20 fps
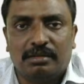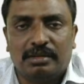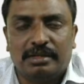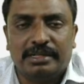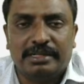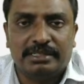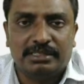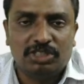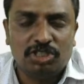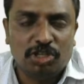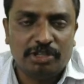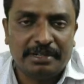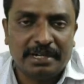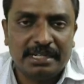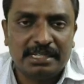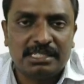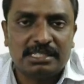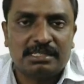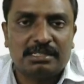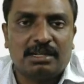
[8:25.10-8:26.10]
it
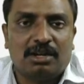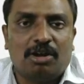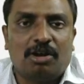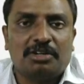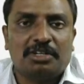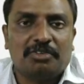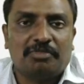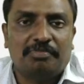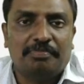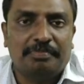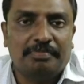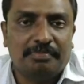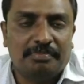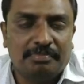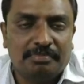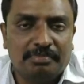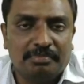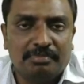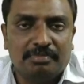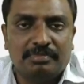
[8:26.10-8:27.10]
generates a lot of
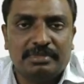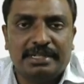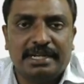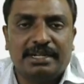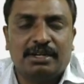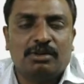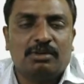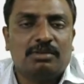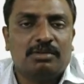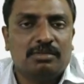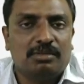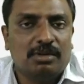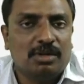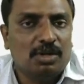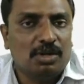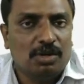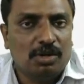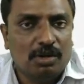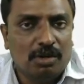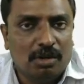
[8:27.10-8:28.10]
data
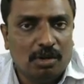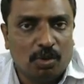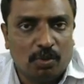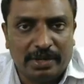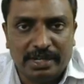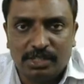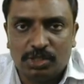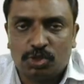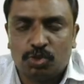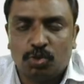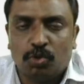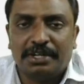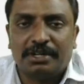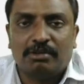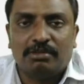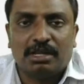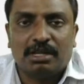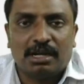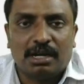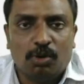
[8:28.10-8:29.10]
when you store it
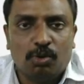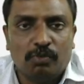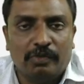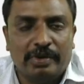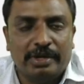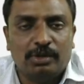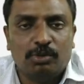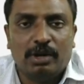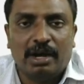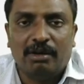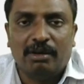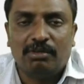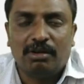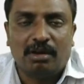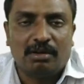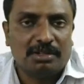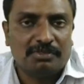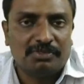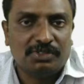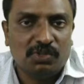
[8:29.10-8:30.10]
on the cloud. When you have a
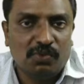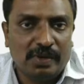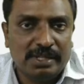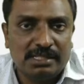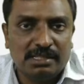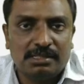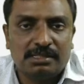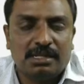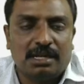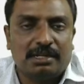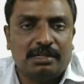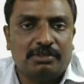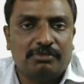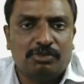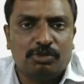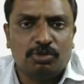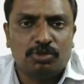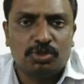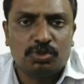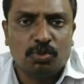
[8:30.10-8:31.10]
lot of devices, and if
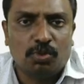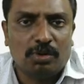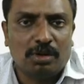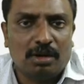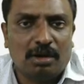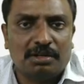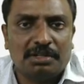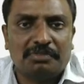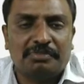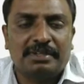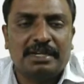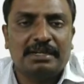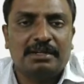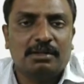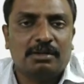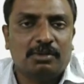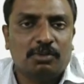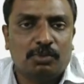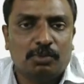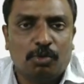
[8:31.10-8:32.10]
you store a lot of data
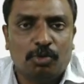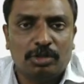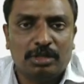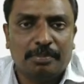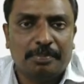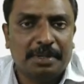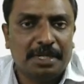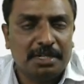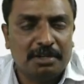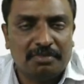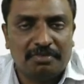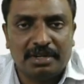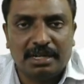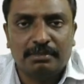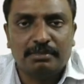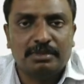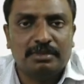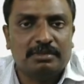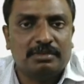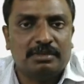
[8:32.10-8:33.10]
over the period of
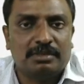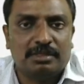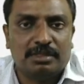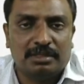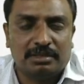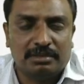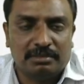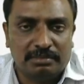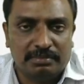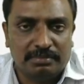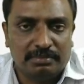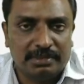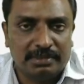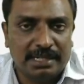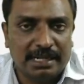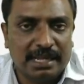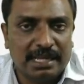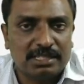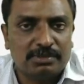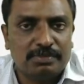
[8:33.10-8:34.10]
time,
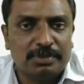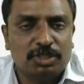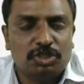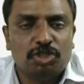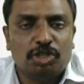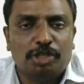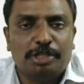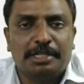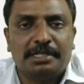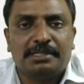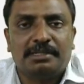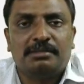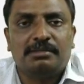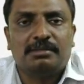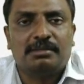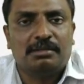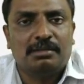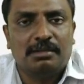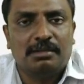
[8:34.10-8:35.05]
data has been generated.